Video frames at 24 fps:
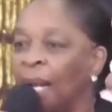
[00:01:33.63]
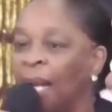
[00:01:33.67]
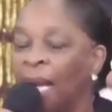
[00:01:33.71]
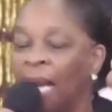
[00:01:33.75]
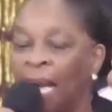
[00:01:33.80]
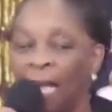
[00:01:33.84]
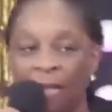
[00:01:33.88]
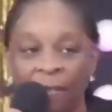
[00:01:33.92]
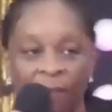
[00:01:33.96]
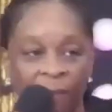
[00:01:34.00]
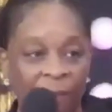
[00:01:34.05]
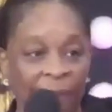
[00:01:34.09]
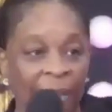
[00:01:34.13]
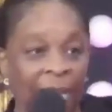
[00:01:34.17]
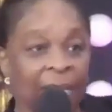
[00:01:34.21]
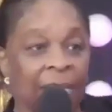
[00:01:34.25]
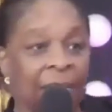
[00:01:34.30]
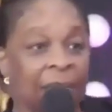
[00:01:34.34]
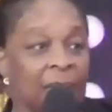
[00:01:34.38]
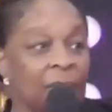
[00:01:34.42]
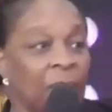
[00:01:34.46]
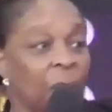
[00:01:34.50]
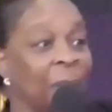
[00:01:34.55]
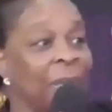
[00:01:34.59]
And the fact
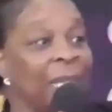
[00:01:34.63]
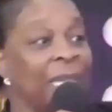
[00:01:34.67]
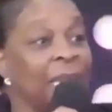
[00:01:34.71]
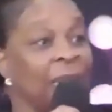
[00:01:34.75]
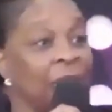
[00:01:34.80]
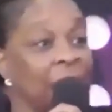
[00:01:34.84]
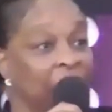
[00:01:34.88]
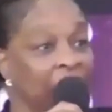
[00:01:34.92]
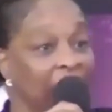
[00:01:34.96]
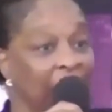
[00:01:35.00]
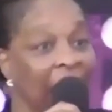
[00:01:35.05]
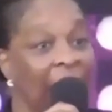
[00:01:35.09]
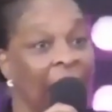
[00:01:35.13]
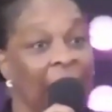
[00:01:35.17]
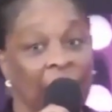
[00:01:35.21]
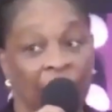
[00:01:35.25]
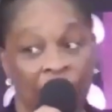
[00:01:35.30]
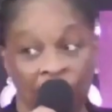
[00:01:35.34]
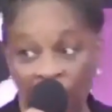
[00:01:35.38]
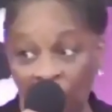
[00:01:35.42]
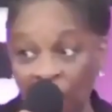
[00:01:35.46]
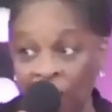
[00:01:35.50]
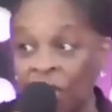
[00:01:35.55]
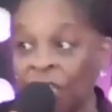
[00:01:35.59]
is that we need to be
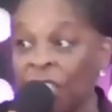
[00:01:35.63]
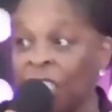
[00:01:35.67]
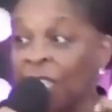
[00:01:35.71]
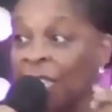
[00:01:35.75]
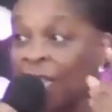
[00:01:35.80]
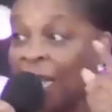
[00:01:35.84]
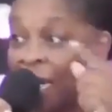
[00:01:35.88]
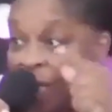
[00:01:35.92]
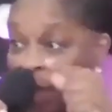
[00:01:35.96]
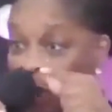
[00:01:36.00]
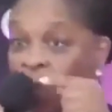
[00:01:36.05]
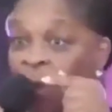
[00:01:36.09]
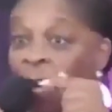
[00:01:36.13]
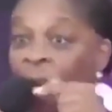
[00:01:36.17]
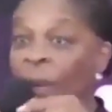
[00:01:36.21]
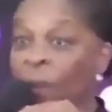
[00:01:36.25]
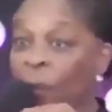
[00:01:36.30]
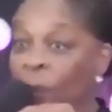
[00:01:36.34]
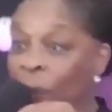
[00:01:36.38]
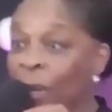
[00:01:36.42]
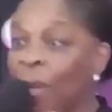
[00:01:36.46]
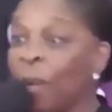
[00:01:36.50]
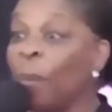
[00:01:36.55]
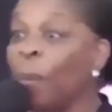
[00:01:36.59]
acknowledged that that's where
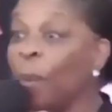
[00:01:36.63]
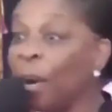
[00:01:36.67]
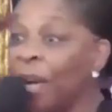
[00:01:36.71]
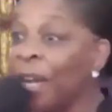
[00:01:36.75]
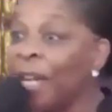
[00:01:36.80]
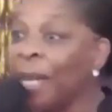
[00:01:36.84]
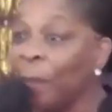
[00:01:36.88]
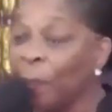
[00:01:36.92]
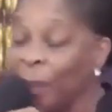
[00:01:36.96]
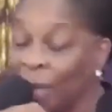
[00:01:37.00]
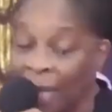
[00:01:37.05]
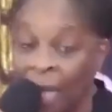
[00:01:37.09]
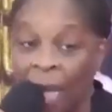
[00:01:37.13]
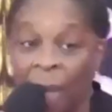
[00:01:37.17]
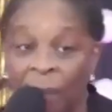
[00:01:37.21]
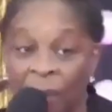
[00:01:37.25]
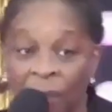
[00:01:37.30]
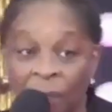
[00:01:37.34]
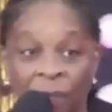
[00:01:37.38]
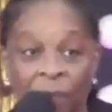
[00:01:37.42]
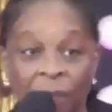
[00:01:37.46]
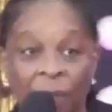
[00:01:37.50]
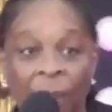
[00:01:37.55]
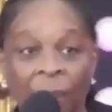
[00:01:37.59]
we were, we're coming
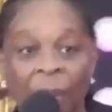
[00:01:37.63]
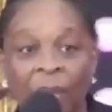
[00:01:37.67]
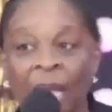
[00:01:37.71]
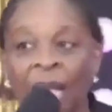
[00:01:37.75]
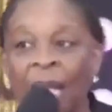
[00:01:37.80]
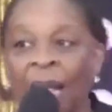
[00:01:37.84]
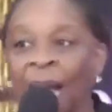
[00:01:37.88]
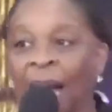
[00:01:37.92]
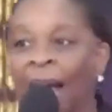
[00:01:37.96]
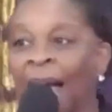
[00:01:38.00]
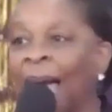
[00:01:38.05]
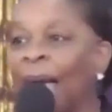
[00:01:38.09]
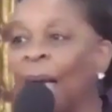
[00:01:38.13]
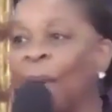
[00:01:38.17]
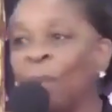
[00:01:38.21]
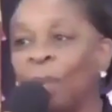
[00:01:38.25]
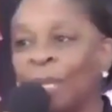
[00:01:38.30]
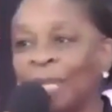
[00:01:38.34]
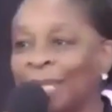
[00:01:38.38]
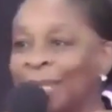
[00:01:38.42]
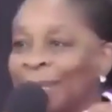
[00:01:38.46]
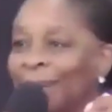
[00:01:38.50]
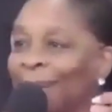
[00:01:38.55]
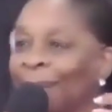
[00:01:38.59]
from. I
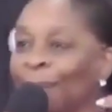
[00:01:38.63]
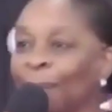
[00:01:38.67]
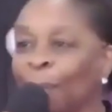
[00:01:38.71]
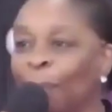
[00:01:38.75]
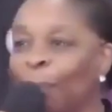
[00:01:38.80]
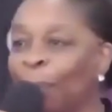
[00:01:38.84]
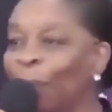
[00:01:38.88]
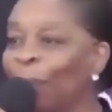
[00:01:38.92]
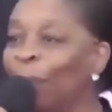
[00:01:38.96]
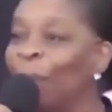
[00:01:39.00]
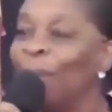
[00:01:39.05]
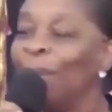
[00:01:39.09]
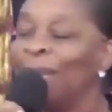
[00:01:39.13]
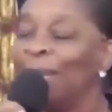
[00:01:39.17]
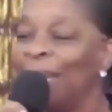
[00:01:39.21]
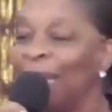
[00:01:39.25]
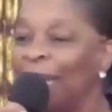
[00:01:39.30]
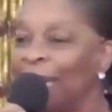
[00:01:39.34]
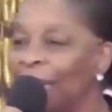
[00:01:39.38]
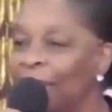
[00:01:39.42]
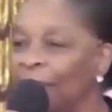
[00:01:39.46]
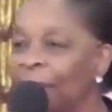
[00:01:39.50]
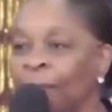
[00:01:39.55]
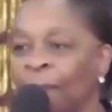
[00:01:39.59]
was not born
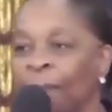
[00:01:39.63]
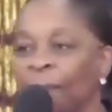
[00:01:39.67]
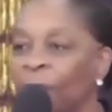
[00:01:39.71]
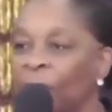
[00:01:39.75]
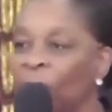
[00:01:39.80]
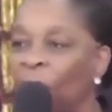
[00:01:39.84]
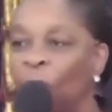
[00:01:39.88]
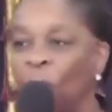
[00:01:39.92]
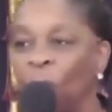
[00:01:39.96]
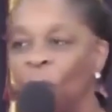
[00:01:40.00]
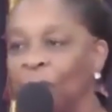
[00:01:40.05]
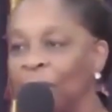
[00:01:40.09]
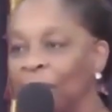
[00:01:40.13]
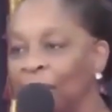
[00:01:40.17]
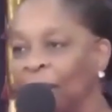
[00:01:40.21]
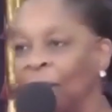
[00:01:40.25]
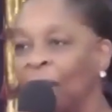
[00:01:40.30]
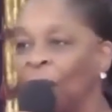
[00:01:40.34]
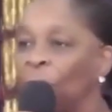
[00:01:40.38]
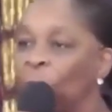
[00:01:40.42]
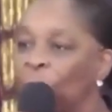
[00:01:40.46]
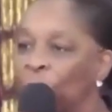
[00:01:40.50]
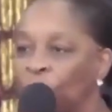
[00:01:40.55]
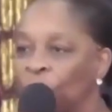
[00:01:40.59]
in Holy
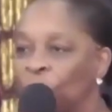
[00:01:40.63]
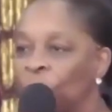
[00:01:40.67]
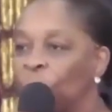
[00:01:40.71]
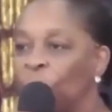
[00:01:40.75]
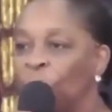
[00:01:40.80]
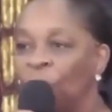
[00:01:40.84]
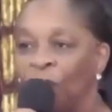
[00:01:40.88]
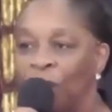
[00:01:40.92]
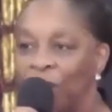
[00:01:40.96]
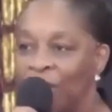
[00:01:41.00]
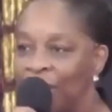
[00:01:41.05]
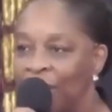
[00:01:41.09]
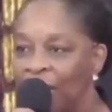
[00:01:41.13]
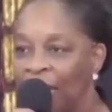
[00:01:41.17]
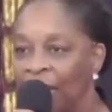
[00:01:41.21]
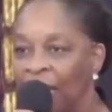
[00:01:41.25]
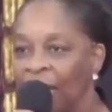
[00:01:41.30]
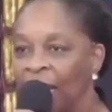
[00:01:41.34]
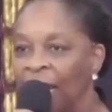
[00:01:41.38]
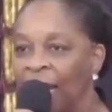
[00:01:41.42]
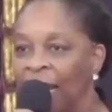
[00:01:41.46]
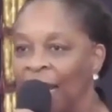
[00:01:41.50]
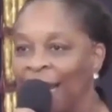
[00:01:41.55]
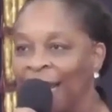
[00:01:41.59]
Ghost water
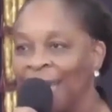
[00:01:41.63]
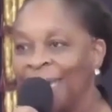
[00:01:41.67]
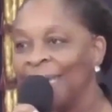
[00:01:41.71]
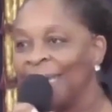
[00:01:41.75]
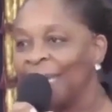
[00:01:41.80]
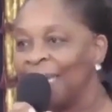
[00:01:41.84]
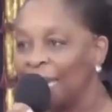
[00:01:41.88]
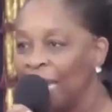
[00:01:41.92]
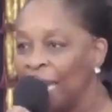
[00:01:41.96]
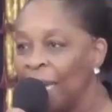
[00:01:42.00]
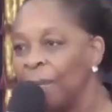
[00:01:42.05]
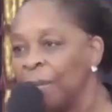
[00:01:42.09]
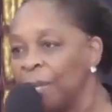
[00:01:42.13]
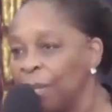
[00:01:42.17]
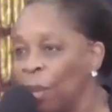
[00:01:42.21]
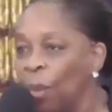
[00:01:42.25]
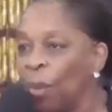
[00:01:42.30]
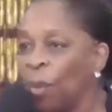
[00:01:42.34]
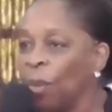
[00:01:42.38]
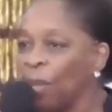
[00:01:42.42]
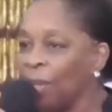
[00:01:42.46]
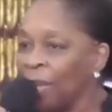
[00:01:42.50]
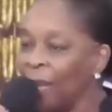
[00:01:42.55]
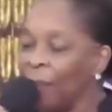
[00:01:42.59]
and kept
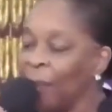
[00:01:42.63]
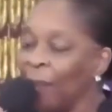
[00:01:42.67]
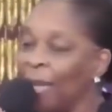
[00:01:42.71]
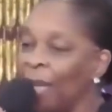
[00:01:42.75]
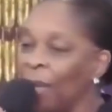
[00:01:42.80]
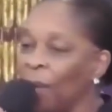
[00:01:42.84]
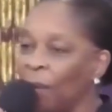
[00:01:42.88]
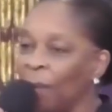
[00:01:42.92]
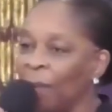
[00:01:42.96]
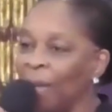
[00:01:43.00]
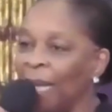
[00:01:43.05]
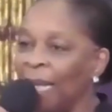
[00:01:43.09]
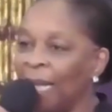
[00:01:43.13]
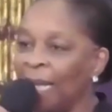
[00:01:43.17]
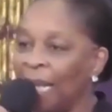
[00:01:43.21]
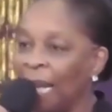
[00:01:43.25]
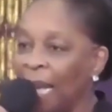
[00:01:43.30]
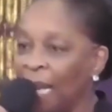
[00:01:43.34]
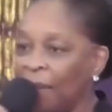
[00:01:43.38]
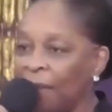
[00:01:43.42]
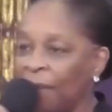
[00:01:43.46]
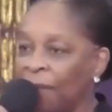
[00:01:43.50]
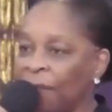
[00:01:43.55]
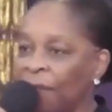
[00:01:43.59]
all the way all my
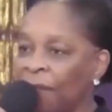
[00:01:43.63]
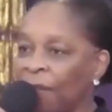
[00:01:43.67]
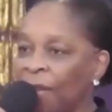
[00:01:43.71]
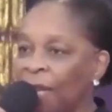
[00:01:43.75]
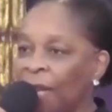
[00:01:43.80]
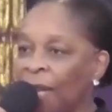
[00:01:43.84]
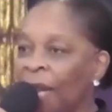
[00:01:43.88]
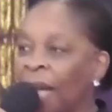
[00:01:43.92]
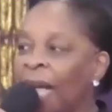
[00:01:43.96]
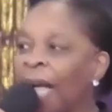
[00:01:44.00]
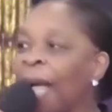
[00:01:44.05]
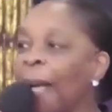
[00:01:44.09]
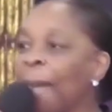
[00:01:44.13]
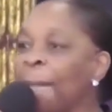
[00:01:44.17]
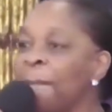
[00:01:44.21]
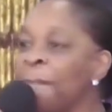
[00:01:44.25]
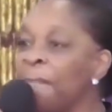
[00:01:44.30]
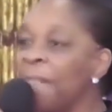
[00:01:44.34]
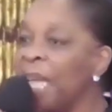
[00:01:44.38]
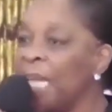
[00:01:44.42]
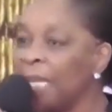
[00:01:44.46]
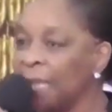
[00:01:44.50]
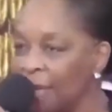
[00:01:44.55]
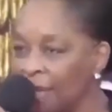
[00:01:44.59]
life. I
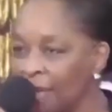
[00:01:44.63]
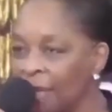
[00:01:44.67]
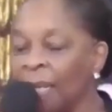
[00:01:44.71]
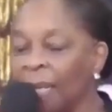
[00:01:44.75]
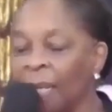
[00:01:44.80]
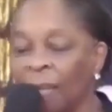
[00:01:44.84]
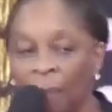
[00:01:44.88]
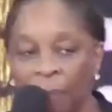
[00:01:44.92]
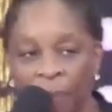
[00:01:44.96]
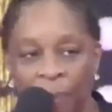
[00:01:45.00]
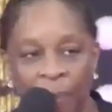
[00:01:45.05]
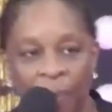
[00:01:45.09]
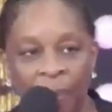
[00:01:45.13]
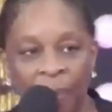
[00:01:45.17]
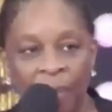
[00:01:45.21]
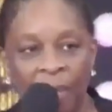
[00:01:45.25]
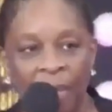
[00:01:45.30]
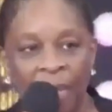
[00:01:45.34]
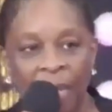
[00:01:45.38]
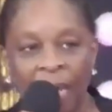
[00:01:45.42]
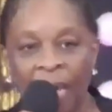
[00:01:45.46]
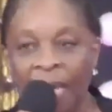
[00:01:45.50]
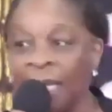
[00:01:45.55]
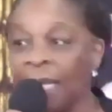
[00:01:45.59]
messed up
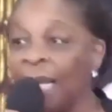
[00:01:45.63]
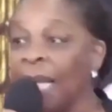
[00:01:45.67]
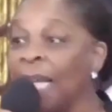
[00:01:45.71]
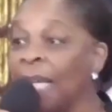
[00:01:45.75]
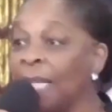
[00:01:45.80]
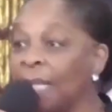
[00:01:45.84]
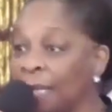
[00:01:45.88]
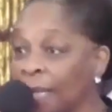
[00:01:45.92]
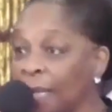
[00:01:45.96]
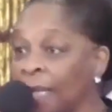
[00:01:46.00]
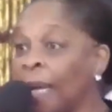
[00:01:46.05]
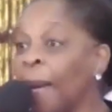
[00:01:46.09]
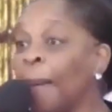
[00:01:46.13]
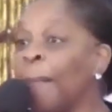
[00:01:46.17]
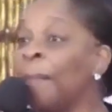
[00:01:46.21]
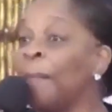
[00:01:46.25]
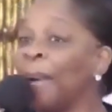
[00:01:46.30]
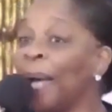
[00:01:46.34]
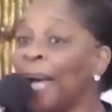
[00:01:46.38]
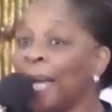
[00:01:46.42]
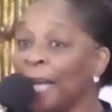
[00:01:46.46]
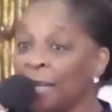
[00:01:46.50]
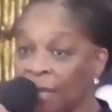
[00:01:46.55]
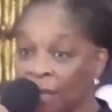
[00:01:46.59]
and I had to come
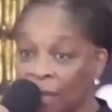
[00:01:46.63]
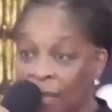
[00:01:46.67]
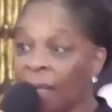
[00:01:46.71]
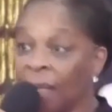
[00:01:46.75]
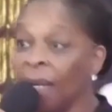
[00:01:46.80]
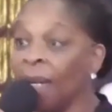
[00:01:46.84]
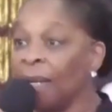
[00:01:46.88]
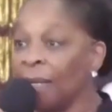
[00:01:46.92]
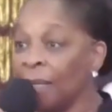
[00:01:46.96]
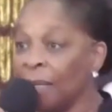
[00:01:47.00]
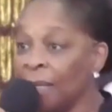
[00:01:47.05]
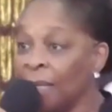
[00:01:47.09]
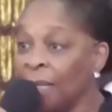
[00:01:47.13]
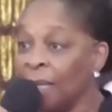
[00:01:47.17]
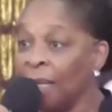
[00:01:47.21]
back to God.